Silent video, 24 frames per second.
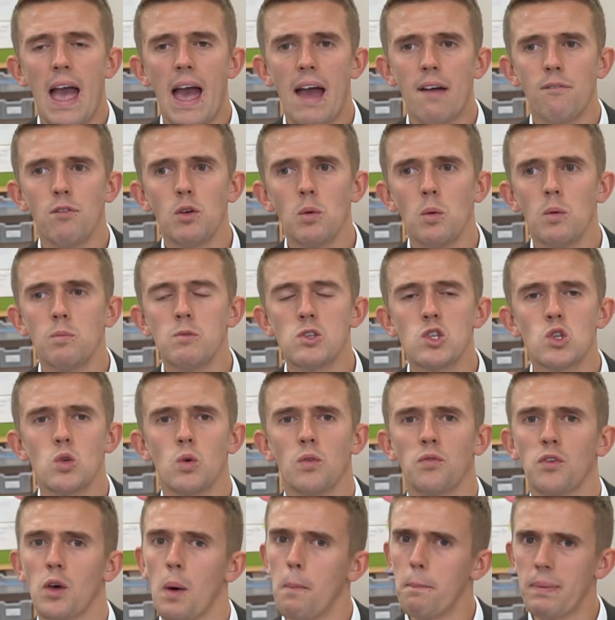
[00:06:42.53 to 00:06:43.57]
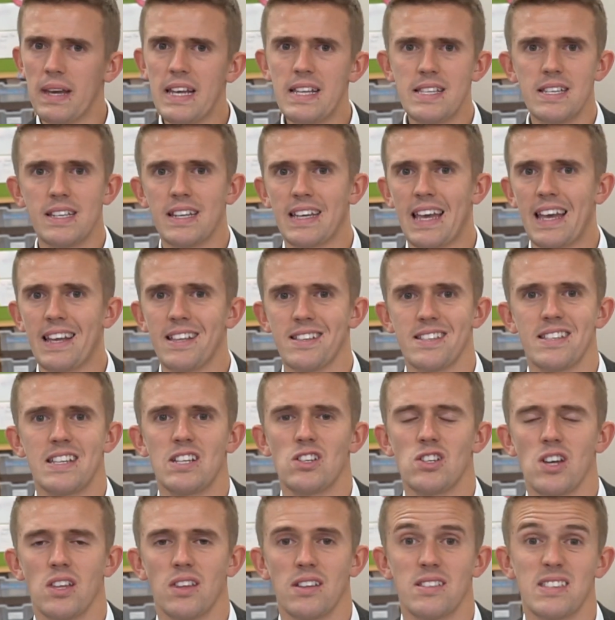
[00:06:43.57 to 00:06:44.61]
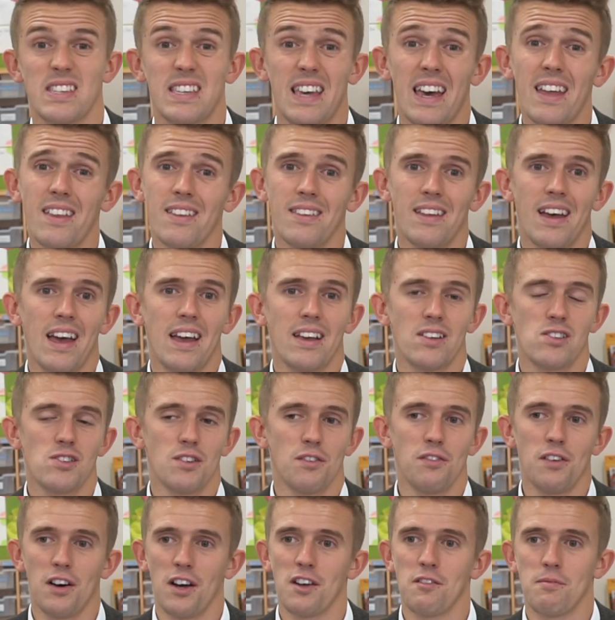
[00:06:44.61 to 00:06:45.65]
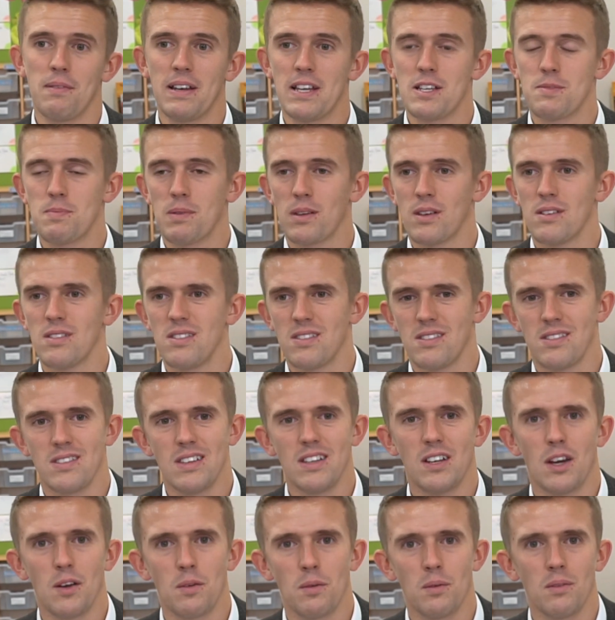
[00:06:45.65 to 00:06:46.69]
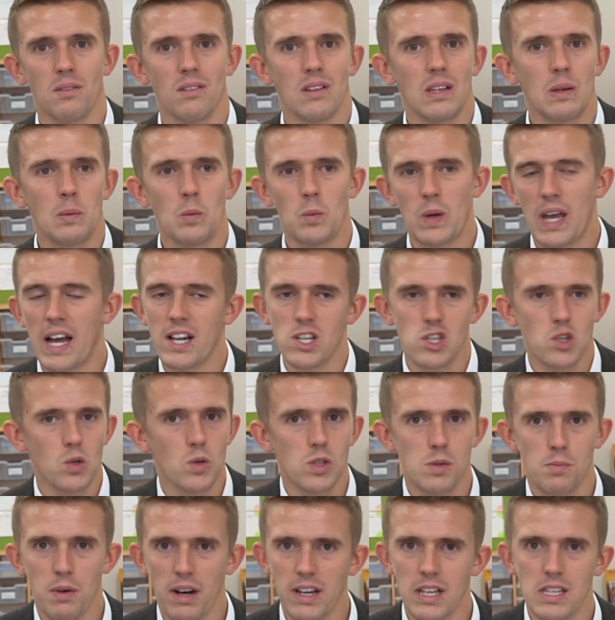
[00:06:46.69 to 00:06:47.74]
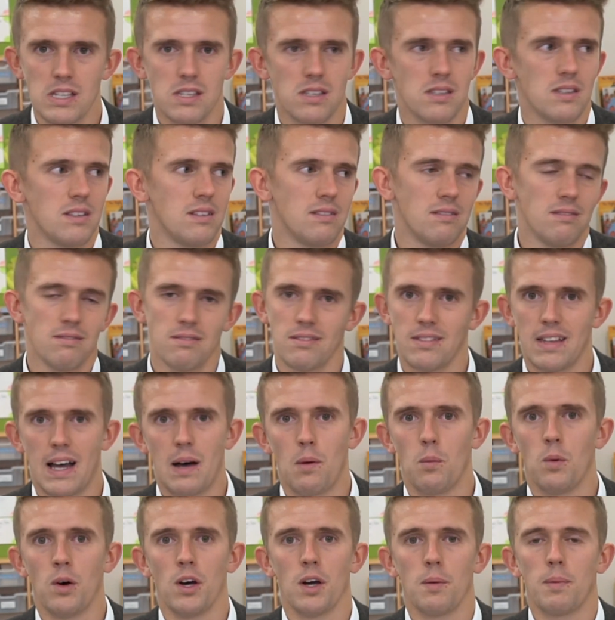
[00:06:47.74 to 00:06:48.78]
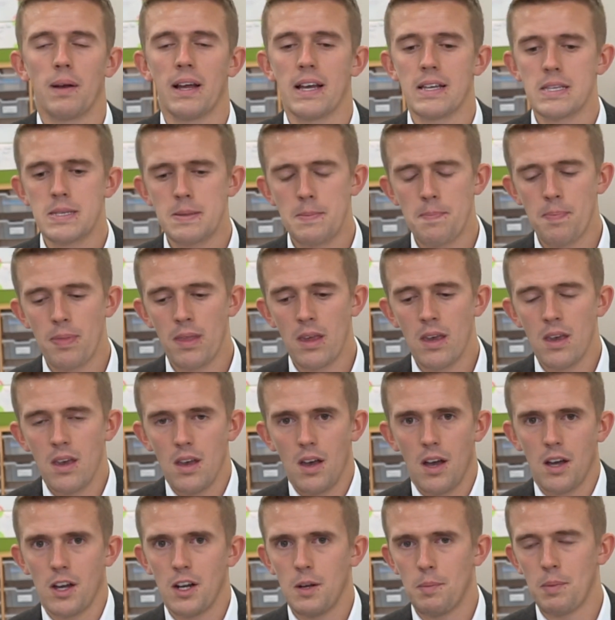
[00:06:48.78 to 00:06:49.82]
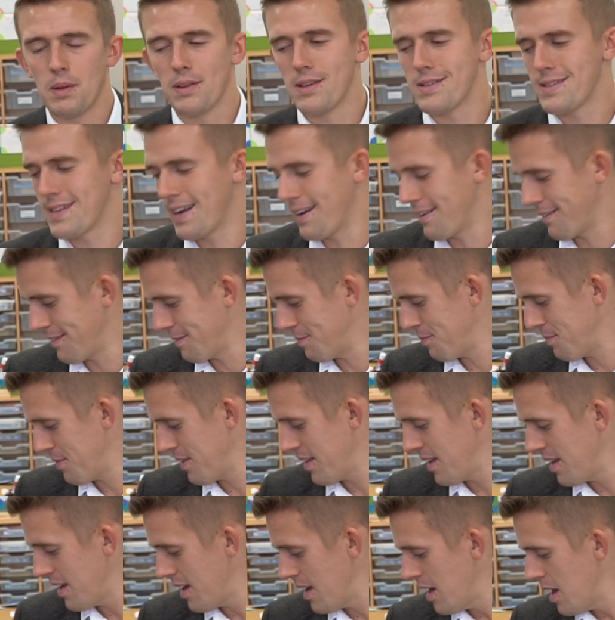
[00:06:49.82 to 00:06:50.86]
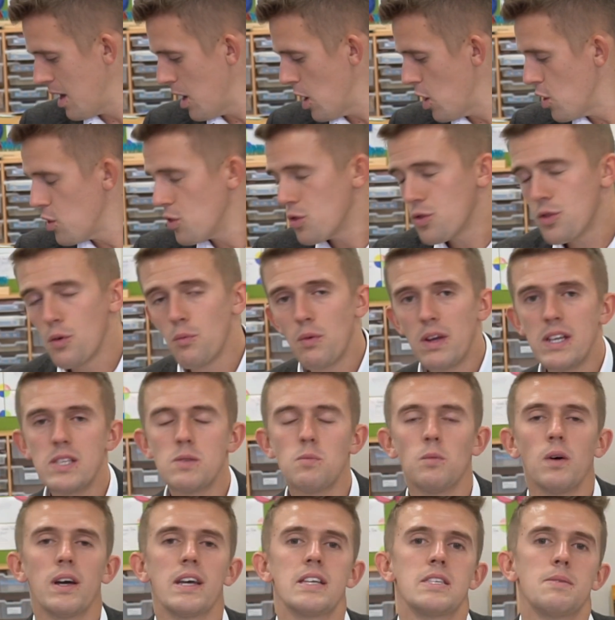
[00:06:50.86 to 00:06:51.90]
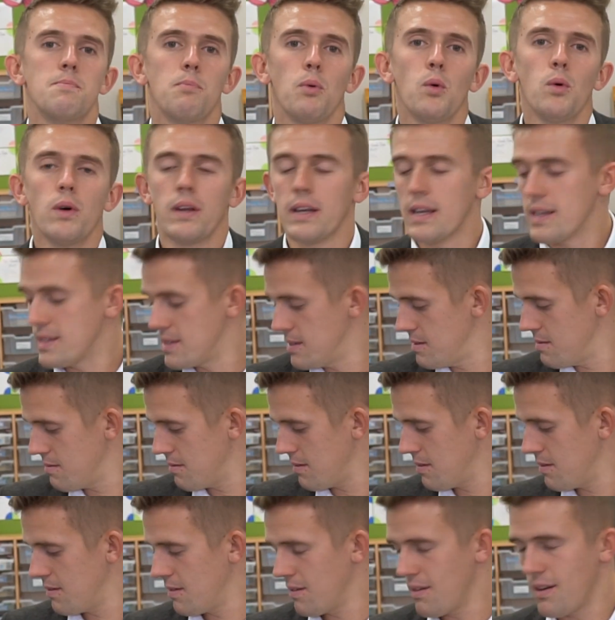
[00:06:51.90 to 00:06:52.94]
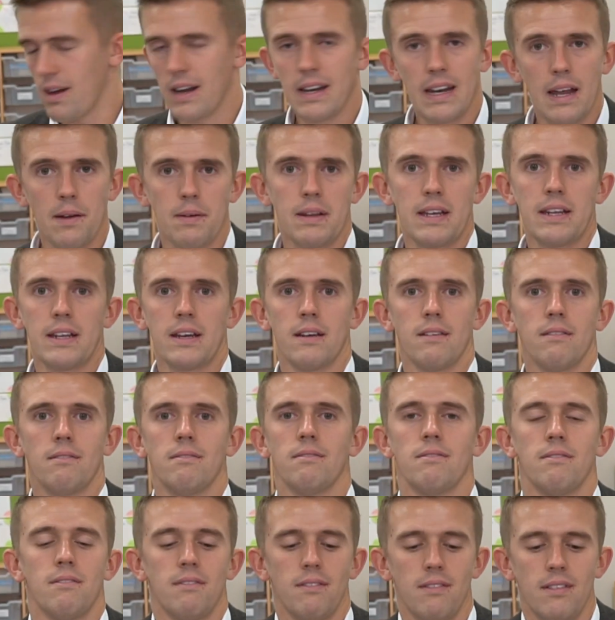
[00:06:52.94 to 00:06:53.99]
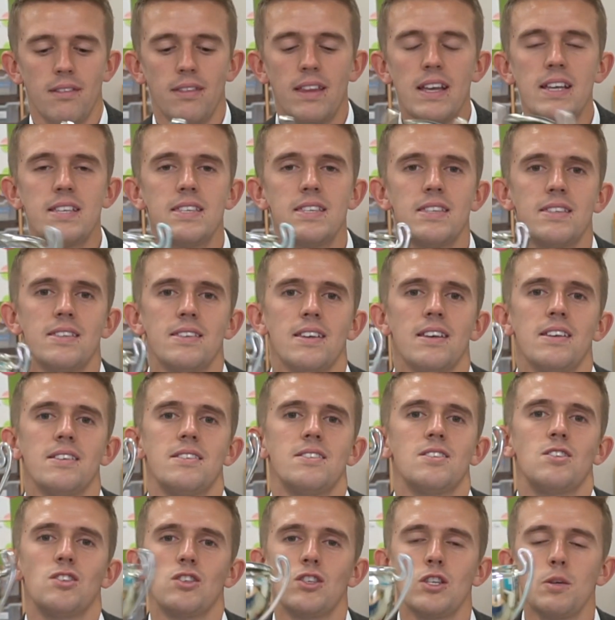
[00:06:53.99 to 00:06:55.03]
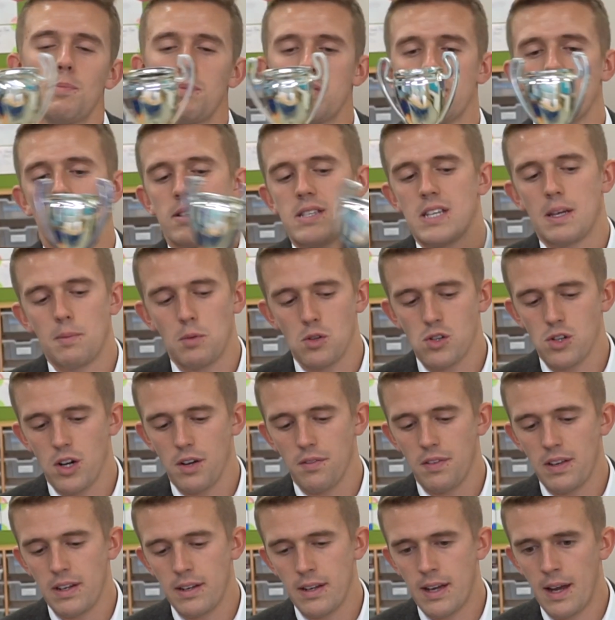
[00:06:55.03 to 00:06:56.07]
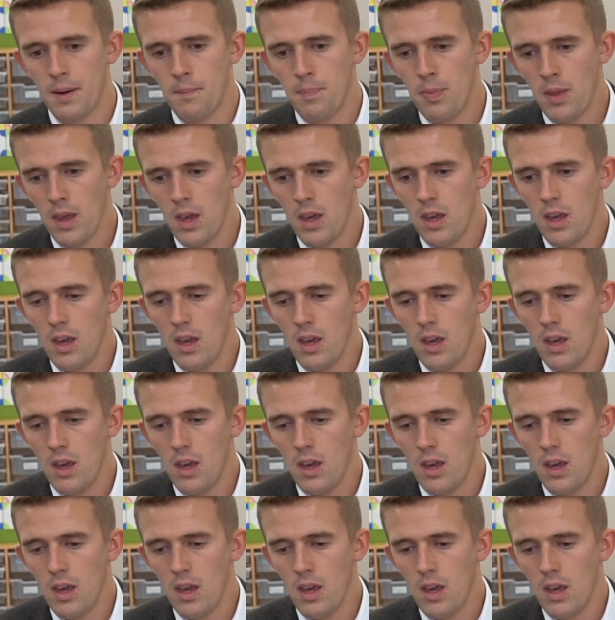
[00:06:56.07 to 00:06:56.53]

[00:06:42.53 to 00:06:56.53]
everyone was sort of competing against each other to get that extra five minutes because you know we had shorter breaks in that workplace. I'm gonna put this down. The reason why it's important is I now need it. This is the Superstar Table Trophy. Now,